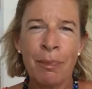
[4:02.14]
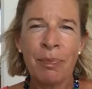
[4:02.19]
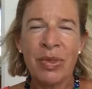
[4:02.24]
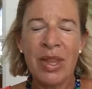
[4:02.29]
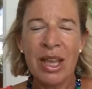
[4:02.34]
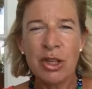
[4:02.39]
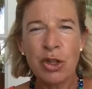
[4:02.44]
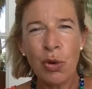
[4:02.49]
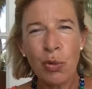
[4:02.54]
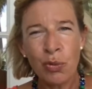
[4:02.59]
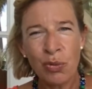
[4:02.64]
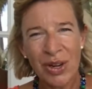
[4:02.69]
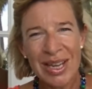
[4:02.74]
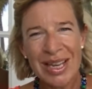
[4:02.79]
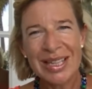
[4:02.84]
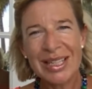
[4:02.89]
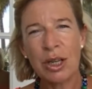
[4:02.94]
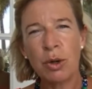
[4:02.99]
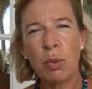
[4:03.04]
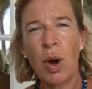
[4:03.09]
There's a
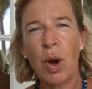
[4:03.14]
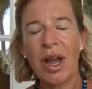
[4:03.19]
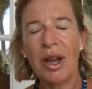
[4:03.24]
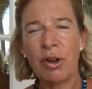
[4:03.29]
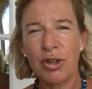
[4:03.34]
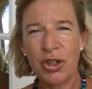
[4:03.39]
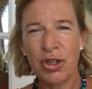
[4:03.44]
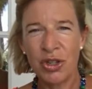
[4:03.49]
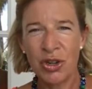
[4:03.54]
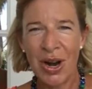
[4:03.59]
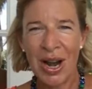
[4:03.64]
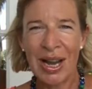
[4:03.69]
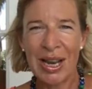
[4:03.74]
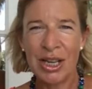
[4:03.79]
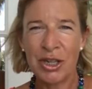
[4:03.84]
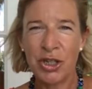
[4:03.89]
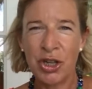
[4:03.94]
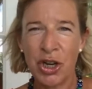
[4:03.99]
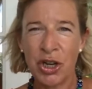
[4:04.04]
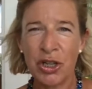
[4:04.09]
reason why
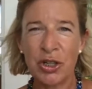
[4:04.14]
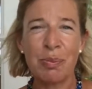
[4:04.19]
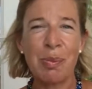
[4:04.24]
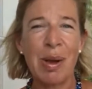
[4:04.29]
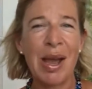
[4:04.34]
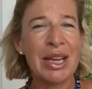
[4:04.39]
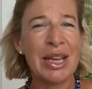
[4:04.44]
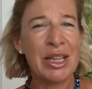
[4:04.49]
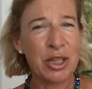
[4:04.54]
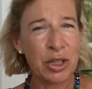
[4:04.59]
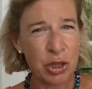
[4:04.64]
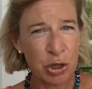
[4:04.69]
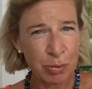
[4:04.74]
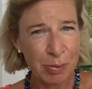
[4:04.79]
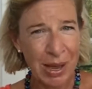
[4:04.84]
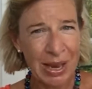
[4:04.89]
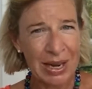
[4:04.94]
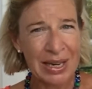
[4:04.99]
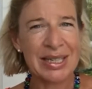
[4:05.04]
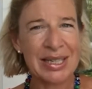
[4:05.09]
Australia just made
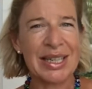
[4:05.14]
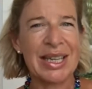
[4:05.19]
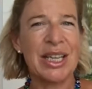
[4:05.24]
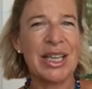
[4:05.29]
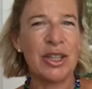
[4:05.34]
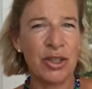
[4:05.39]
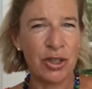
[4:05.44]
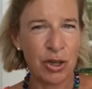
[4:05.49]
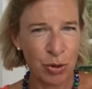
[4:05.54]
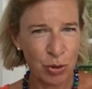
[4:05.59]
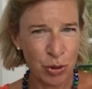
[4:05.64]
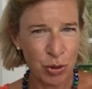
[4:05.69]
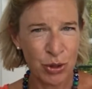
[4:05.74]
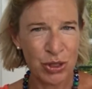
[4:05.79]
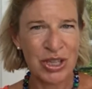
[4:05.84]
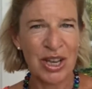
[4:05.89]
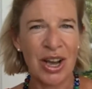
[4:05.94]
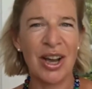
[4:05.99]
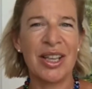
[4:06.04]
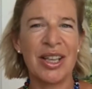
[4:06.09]
humanities, social
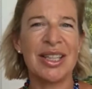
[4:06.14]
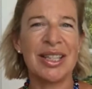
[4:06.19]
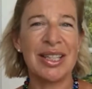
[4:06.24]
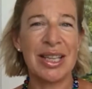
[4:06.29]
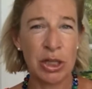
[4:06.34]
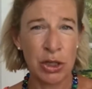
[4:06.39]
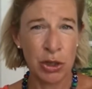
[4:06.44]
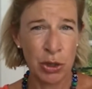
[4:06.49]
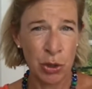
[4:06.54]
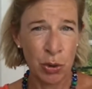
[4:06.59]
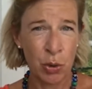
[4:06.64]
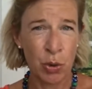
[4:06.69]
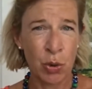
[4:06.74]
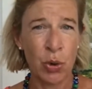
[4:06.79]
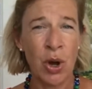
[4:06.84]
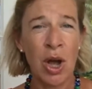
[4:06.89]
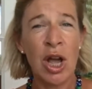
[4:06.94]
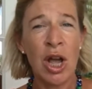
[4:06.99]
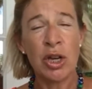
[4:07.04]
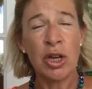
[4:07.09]
sciences, law
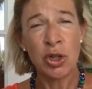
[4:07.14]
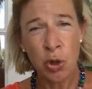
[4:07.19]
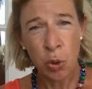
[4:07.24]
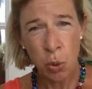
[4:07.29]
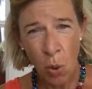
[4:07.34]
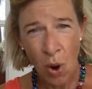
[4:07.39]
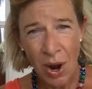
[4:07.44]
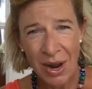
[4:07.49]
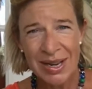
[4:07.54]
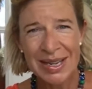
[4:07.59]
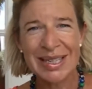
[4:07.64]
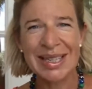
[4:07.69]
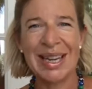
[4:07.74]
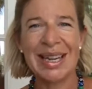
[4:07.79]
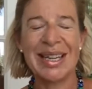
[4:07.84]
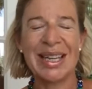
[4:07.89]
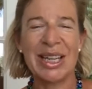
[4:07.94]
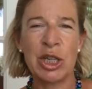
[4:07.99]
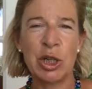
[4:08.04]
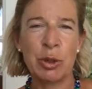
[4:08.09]
twice
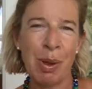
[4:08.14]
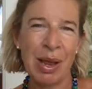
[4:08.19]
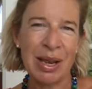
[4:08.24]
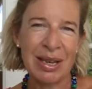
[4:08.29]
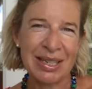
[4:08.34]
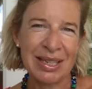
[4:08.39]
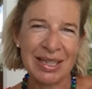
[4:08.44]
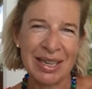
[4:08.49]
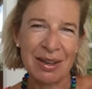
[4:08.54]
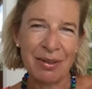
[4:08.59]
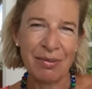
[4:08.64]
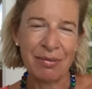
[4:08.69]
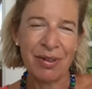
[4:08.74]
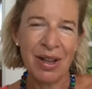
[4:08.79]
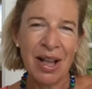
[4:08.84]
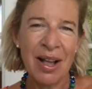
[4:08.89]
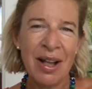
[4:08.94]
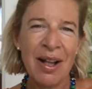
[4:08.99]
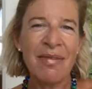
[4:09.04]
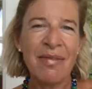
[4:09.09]
as expensive.
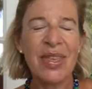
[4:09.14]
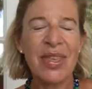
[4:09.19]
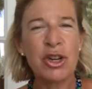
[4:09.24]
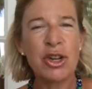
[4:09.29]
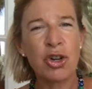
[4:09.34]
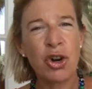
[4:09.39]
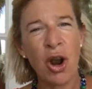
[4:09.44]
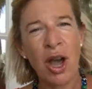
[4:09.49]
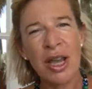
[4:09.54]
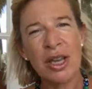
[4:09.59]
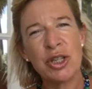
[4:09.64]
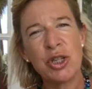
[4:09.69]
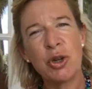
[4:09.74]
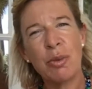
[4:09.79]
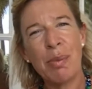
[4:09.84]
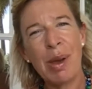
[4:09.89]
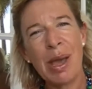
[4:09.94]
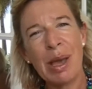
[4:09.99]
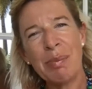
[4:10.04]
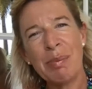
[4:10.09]
They're trying to
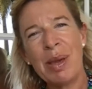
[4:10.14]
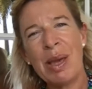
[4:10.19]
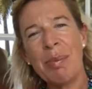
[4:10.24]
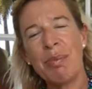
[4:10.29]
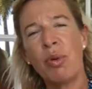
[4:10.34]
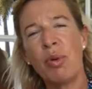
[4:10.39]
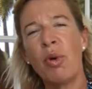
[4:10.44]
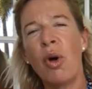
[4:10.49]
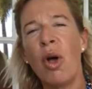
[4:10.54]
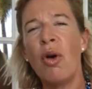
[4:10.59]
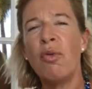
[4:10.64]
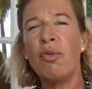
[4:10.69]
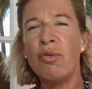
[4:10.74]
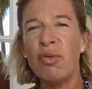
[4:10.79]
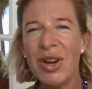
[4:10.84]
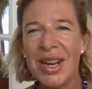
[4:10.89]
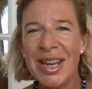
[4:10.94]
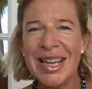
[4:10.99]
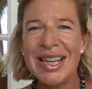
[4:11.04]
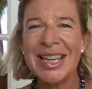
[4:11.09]
make people
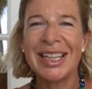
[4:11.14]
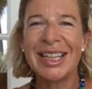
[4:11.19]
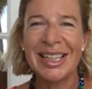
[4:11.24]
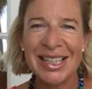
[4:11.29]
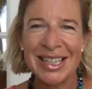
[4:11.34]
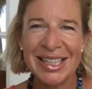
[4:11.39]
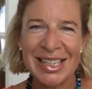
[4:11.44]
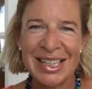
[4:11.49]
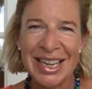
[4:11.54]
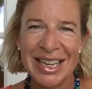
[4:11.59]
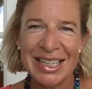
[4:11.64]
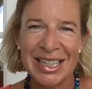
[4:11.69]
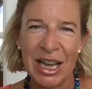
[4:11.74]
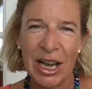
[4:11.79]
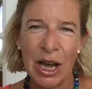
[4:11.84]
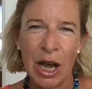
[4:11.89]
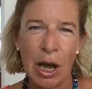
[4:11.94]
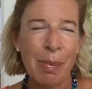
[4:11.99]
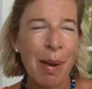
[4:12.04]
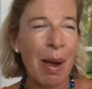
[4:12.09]
reconsider
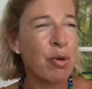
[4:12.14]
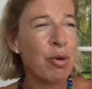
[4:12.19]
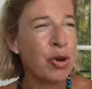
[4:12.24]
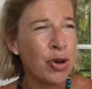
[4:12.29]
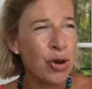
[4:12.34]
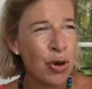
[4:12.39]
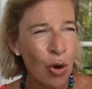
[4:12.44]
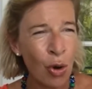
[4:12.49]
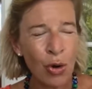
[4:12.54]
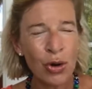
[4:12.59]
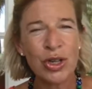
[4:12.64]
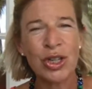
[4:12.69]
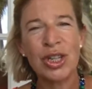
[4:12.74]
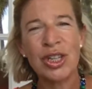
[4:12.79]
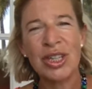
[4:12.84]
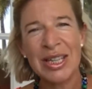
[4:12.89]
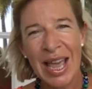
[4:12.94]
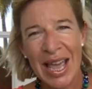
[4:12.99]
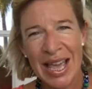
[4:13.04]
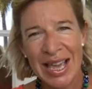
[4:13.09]
about not
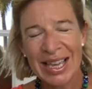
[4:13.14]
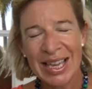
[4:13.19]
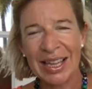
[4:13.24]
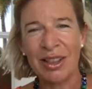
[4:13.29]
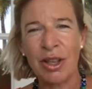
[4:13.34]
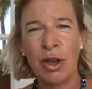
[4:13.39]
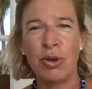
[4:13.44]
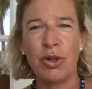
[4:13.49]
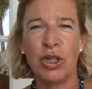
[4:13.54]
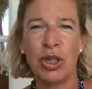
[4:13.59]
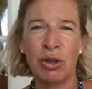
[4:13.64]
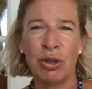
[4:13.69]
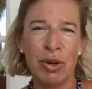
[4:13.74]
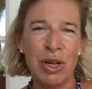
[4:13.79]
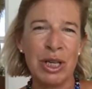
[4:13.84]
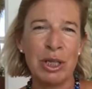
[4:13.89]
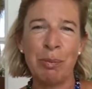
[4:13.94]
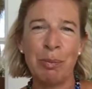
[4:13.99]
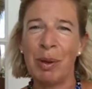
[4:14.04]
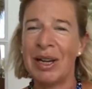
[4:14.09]
taking those
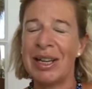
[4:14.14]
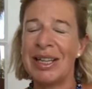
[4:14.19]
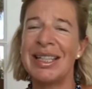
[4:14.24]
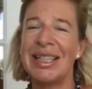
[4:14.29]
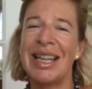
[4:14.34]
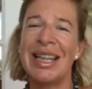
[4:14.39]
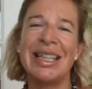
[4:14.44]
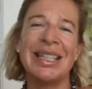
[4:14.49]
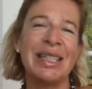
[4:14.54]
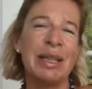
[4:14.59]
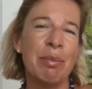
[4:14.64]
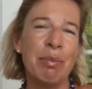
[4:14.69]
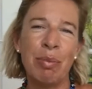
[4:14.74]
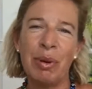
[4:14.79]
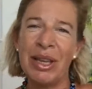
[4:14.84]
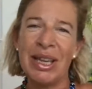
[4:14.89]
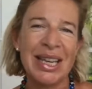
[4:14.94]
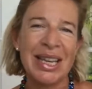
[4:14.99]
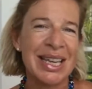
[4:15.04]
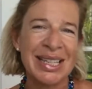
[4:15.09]
degrees because there
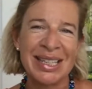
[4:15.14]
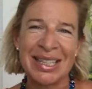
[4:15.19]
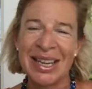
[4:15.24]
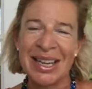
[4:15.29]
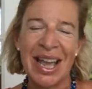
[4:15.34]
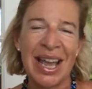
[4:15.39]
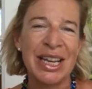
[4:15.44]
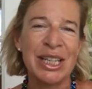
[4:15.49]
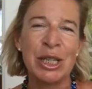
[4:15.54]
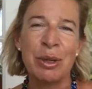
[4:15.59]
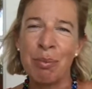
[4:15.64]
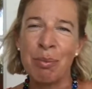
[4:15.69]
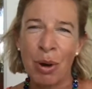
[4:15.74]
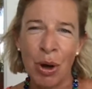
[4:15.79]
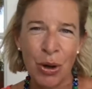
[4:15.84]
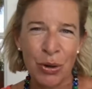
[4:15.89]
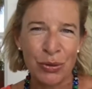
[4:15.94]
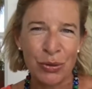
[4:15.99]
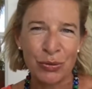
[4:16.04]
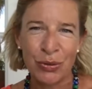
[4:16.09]
simply isn't a
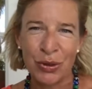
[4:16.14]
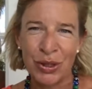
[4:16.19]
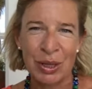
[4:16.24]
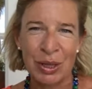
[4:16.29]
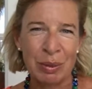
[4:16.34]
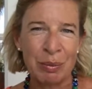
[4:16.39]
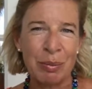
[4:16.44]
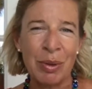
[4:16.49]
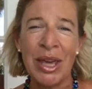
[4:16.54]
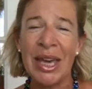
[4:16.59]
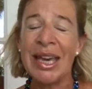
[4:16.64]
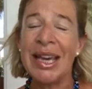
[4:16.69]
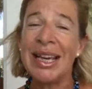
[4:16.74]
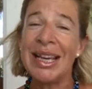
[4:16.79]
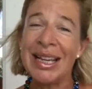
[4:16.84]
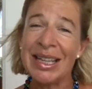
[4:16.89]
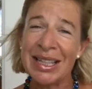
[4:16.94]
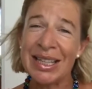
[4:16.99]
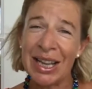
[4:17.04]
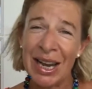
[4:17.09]
demand for them
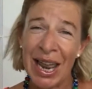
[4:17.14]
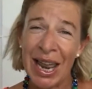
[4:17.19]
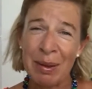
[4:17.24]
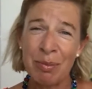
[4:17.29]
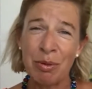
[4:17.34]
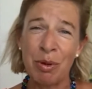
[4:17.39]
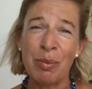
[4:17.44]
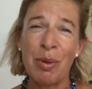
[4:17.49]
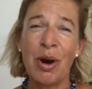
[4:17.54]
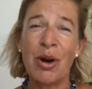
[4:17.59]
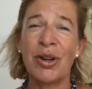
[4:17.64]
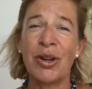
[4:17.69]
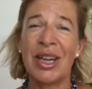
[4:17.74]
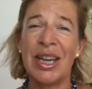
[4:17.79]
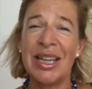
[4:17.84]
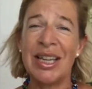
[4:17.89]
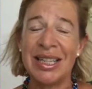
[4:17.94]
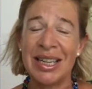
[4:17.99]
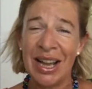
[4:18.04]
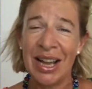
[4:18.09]
in the labour
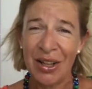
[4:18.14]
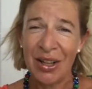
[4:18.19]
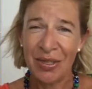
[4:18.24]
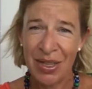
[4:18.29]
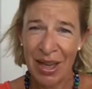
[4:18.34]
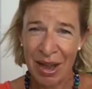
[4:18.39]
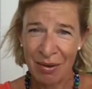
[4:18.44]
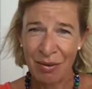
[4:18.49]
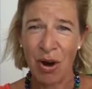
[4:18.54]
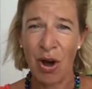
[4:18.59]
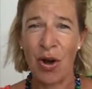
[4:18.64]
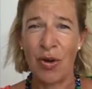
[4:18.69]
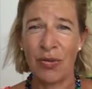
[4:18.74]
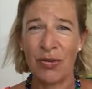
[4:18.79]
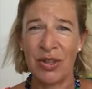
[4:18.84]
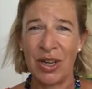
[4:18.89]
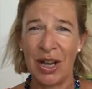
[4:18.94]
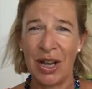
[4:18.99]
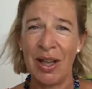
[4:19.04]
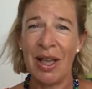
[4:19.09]
market
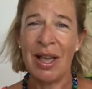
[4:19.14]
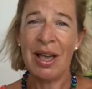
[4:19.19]
thereafter.